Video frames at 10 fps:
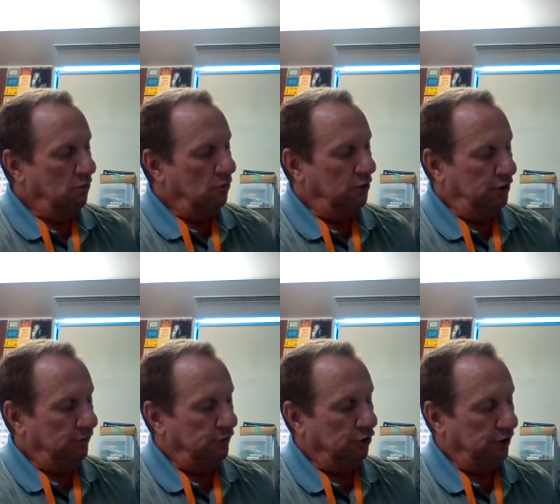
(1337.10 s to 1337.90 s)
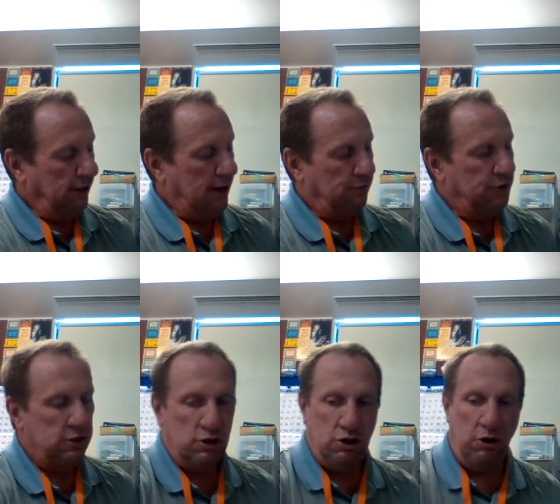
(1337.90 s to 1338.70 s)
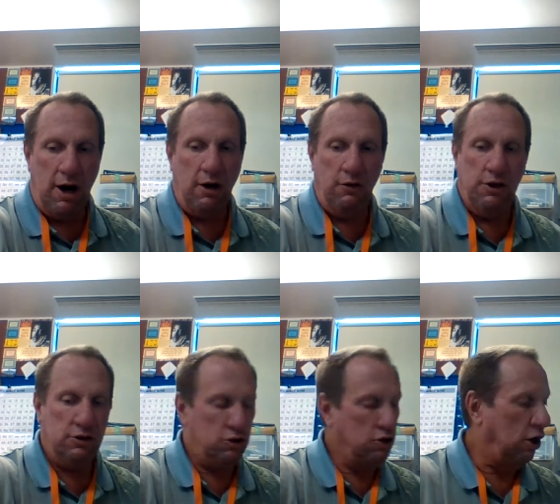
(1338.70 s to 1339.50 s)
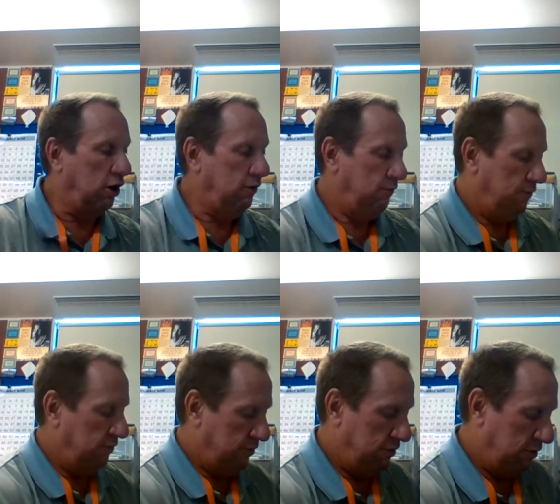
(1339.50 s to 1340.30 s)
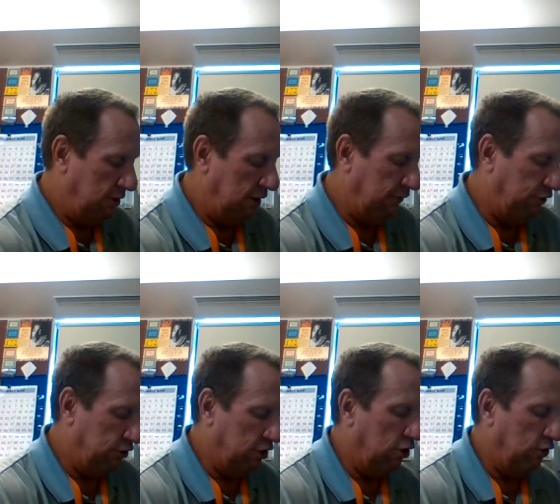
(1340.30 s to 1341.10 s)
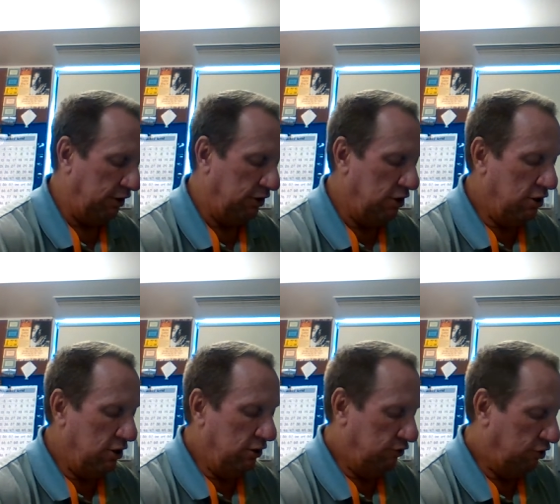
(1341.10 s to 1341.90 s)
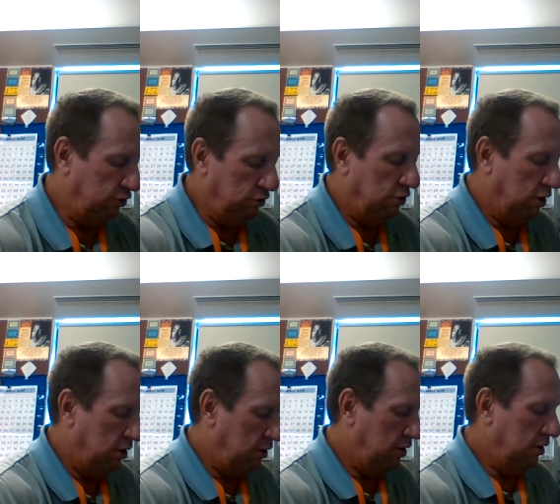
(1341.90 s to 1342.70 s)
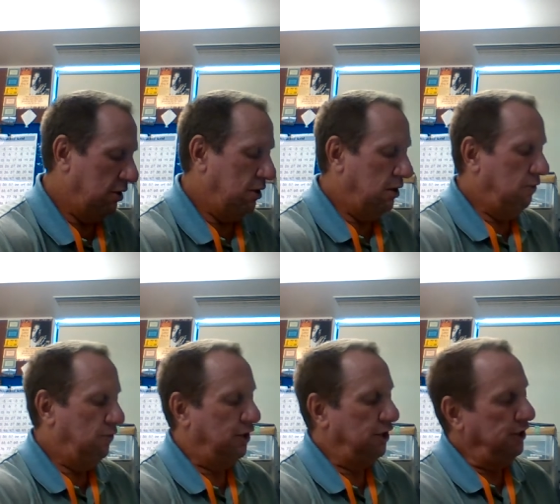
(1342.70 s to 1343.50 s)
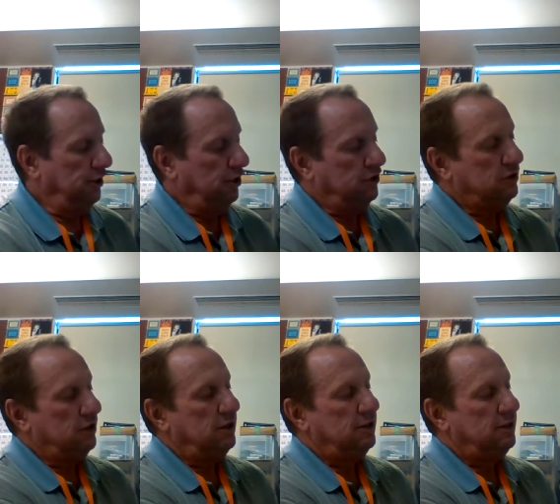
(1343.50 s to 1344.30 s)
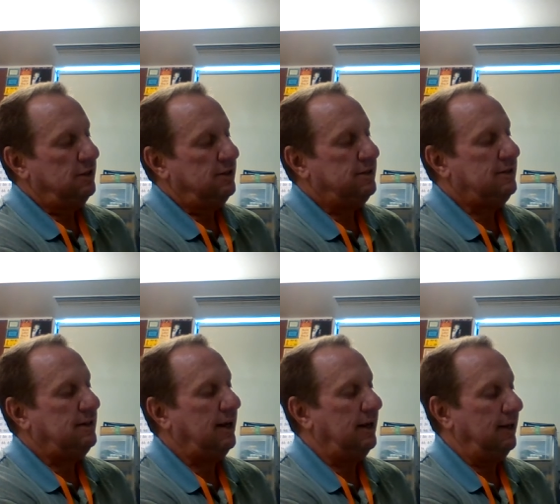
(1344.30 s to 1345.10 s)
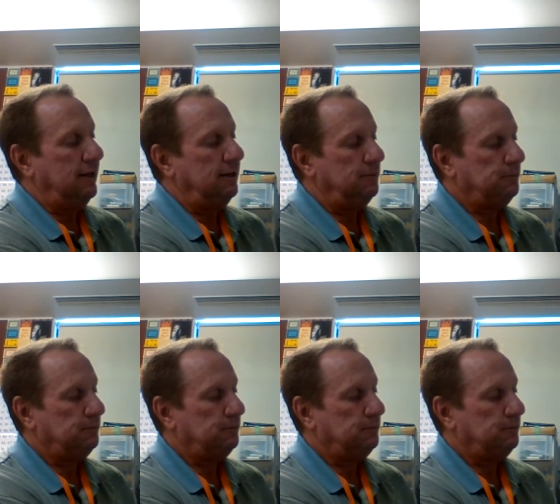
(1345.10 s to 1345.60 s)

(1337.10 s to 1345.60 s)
when you're filling out this chart this chart if you're going to the nearest 10.